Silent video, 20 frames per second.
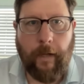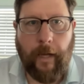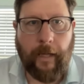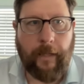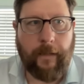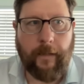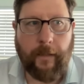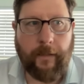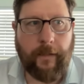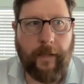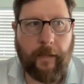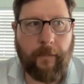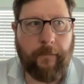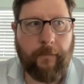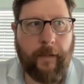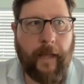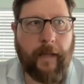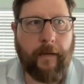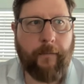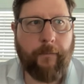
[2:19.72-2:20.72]
I think
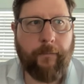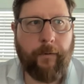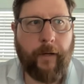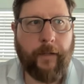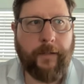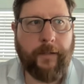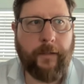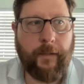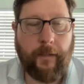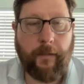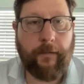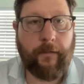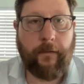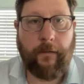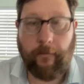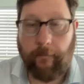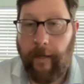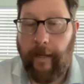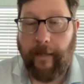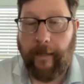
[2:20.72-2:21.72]
that that impression is
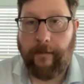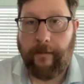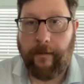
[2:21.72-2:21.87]
correct.